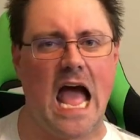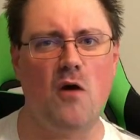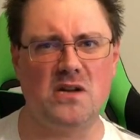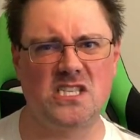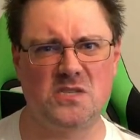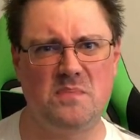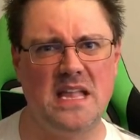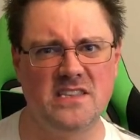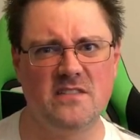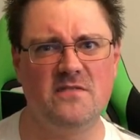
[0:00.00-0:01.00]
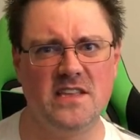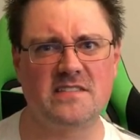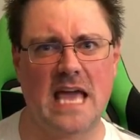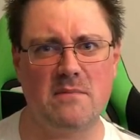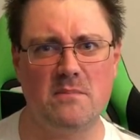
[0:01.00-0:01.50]
how expensive this
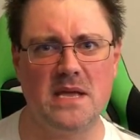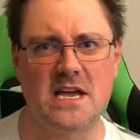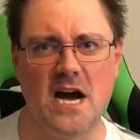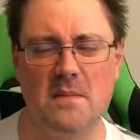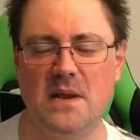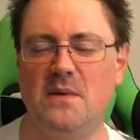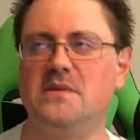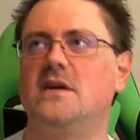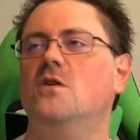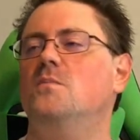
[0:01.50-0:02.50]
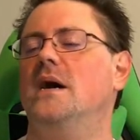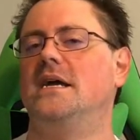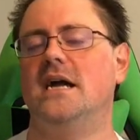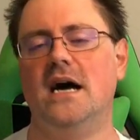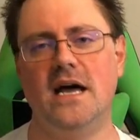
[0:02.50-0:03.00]
game had become. And I was like, oh my
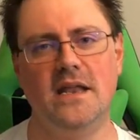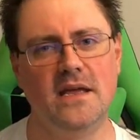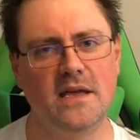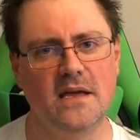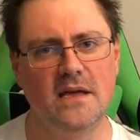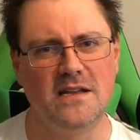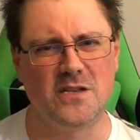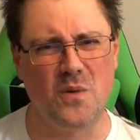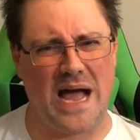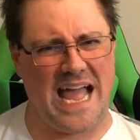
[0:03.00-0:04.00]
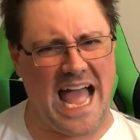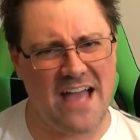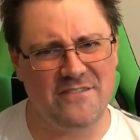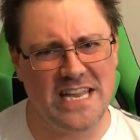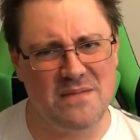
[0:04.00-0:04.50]
God, do I
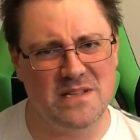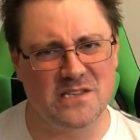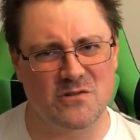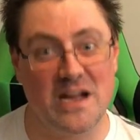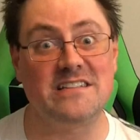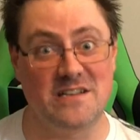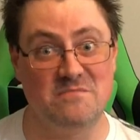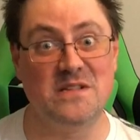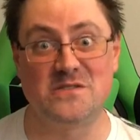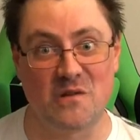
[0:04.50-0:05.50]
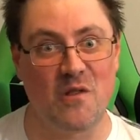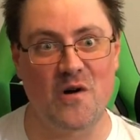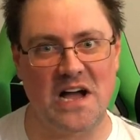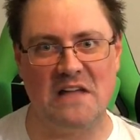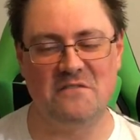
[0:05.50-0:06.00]
have Demon's Crest? It'd been so
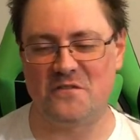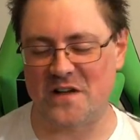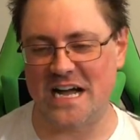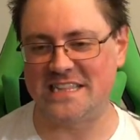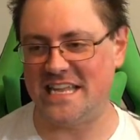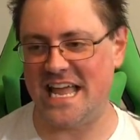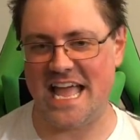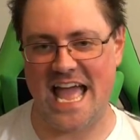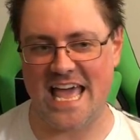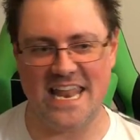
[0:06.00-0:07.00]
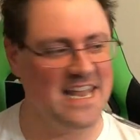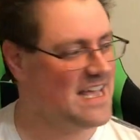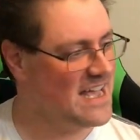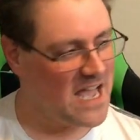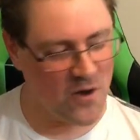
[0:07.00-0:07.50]
long, I even forgot that I had it.
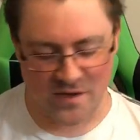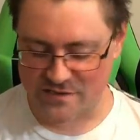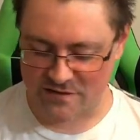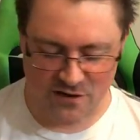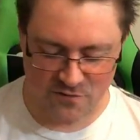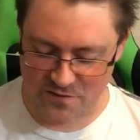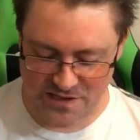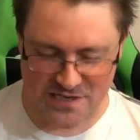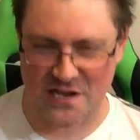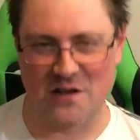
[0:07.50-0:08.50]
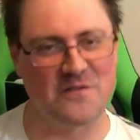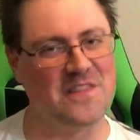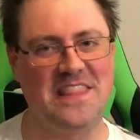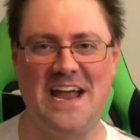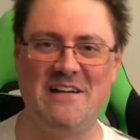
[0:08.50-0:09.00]
And I went straight over to the shelf
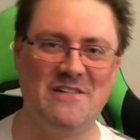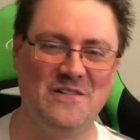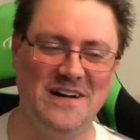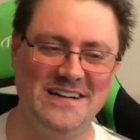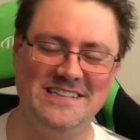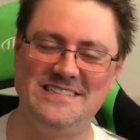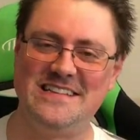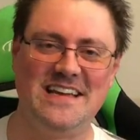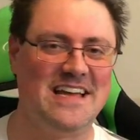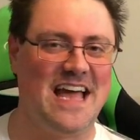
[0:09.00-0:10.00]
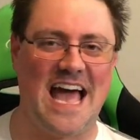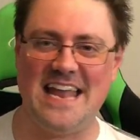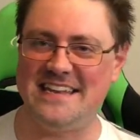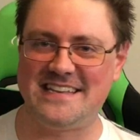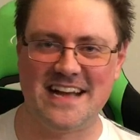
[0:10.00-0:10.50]
and there it was.
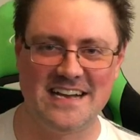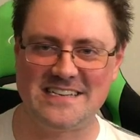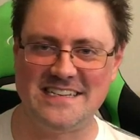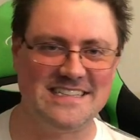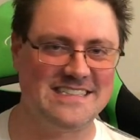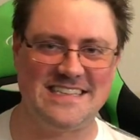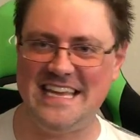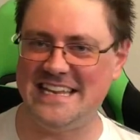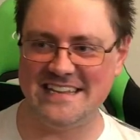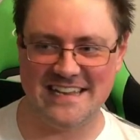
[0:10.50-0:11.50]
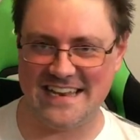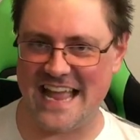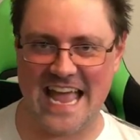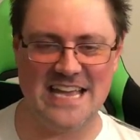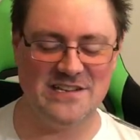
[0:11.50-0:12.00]
Hadn't touched it, seen it in
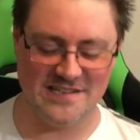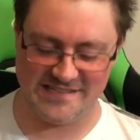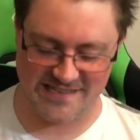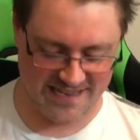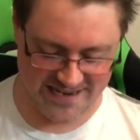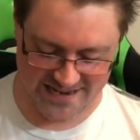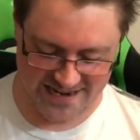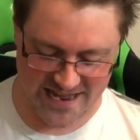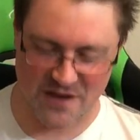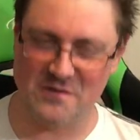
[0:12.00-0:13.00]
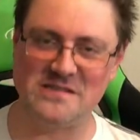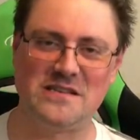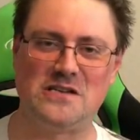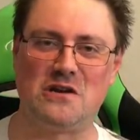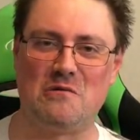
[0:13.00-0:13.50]
ages, and it was
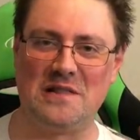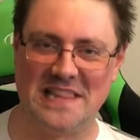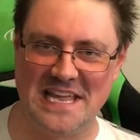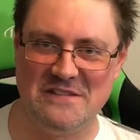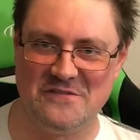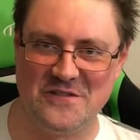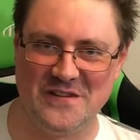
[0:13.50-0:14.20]
such a relief